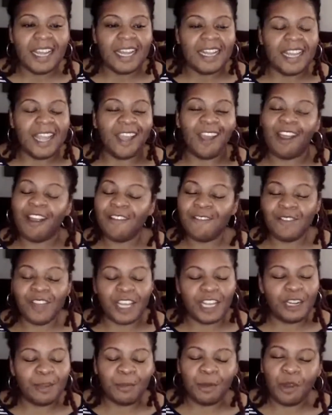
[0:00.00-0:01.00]
They are
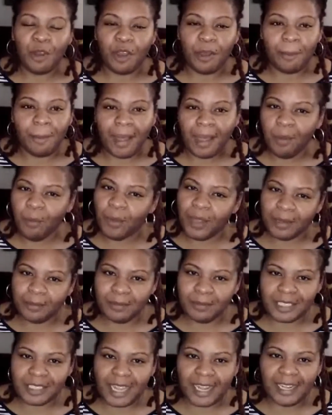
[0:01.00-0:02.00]
available on my
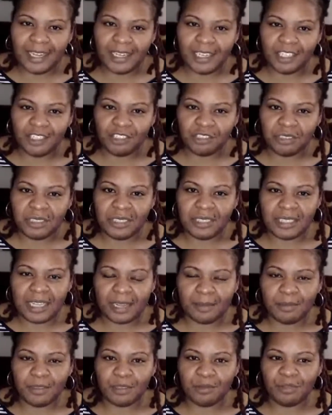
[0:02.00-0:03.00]
website,
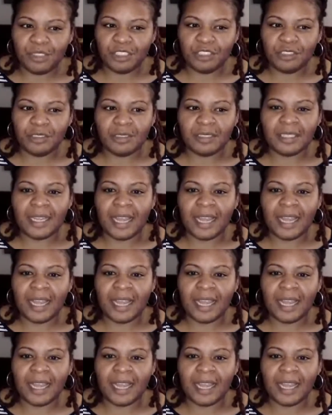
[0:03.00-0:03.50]
latricesampsonrichards.com/shop.